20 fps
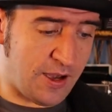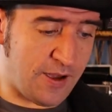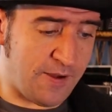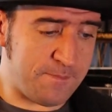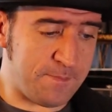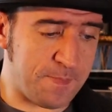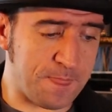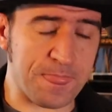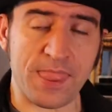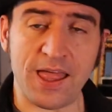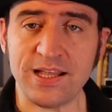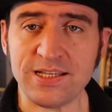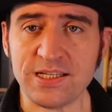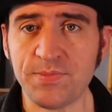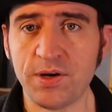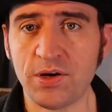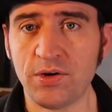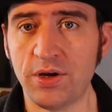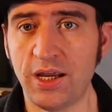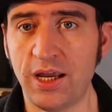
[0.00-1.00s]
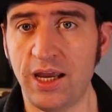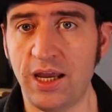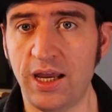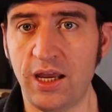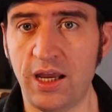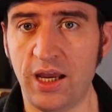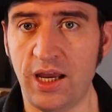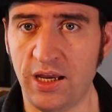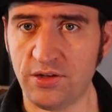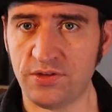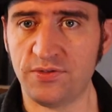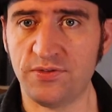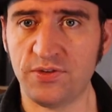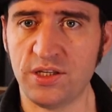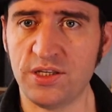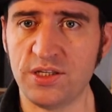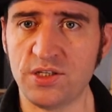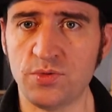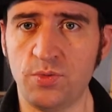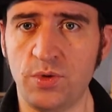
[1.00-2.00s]
That's about it
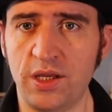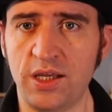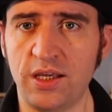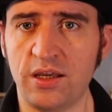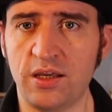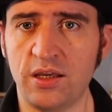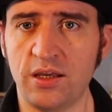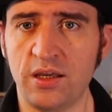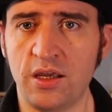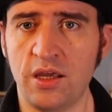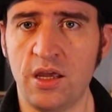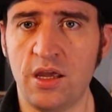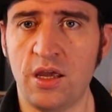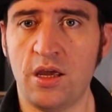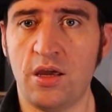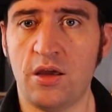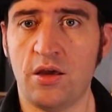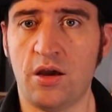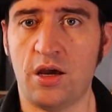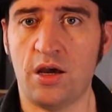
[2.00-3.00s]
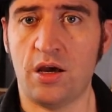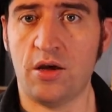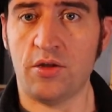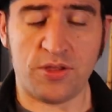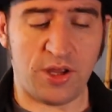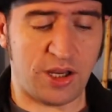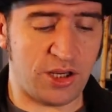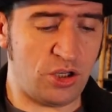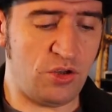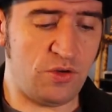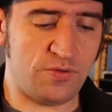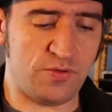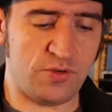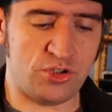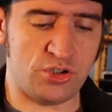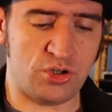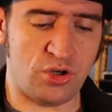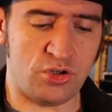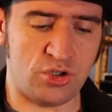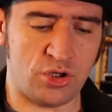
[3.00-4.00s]
for this week. Thank you
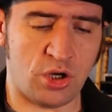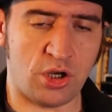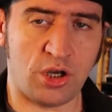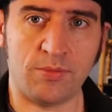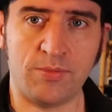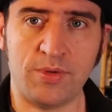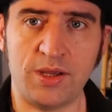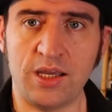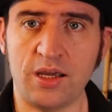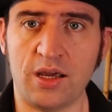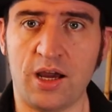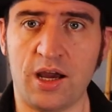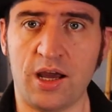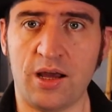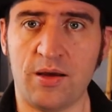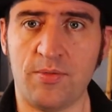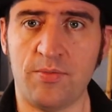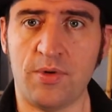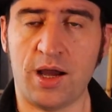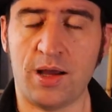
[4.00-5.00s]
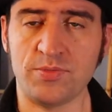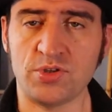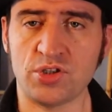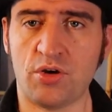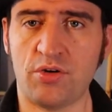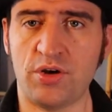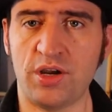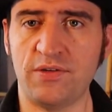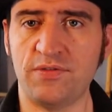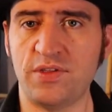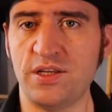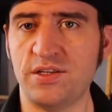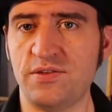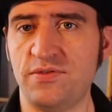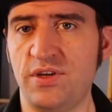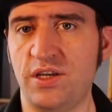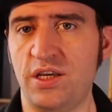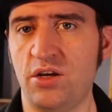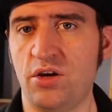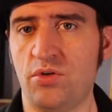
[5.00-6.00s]
for joining me. I'm sorry if
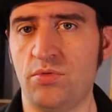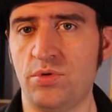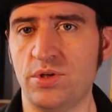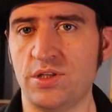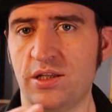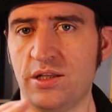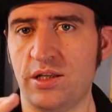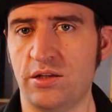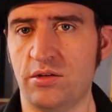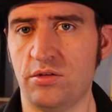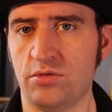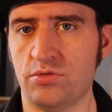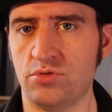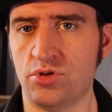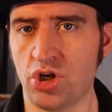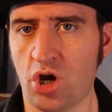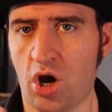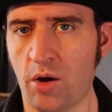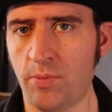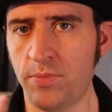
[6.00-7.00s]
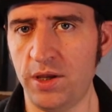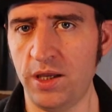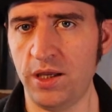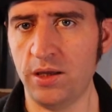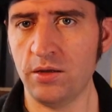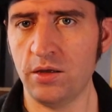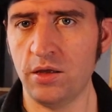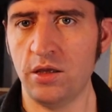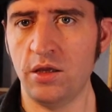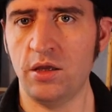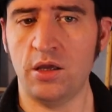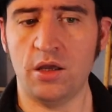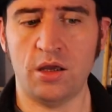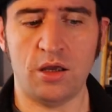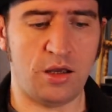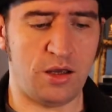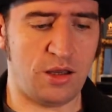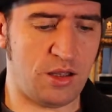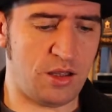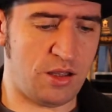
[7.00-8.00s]
this video was a little choppy.
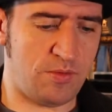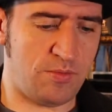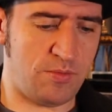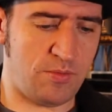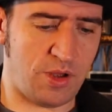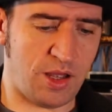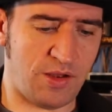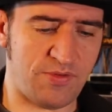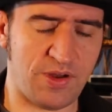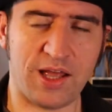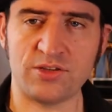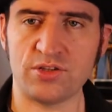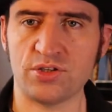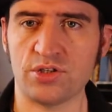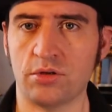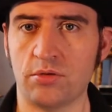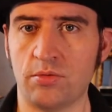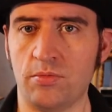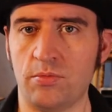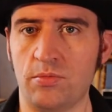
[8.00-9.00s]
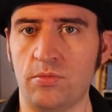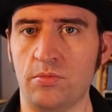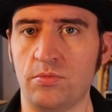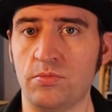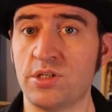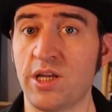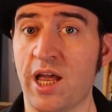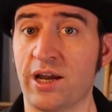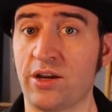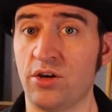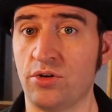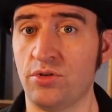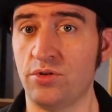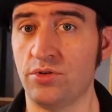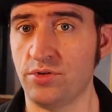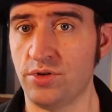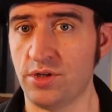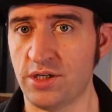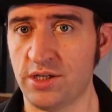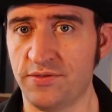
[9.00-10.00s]
I've had some
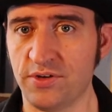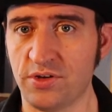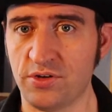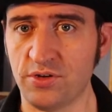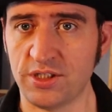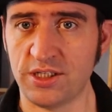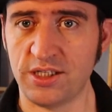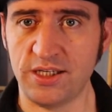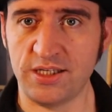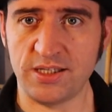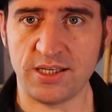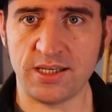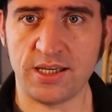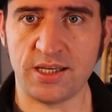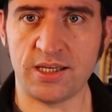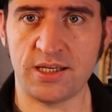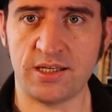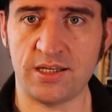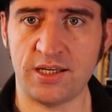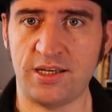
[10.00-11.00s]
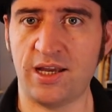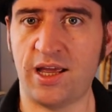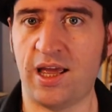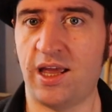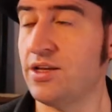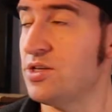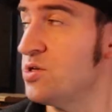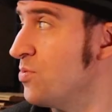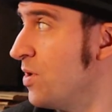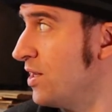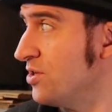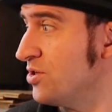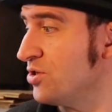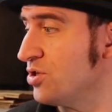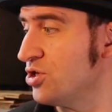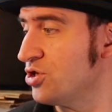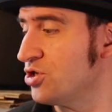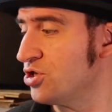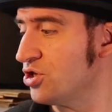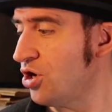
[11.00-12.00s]
technical difficulties today as well
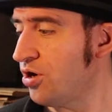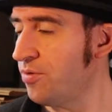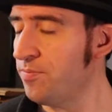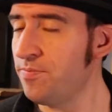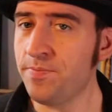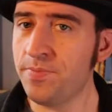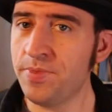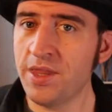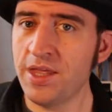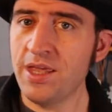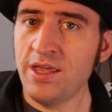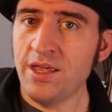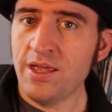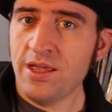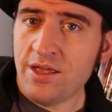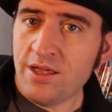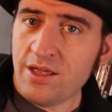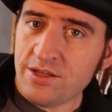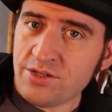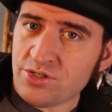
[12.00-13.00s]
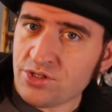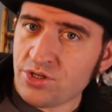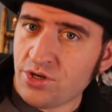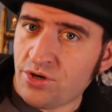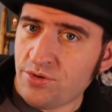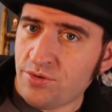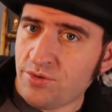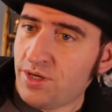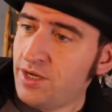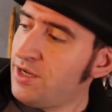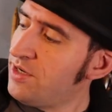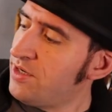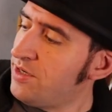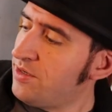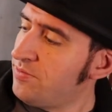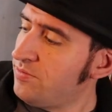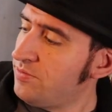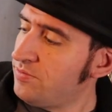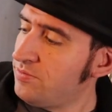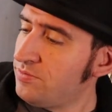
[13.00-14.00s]
as the storm.
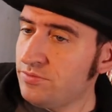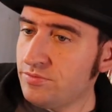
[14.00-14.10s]
So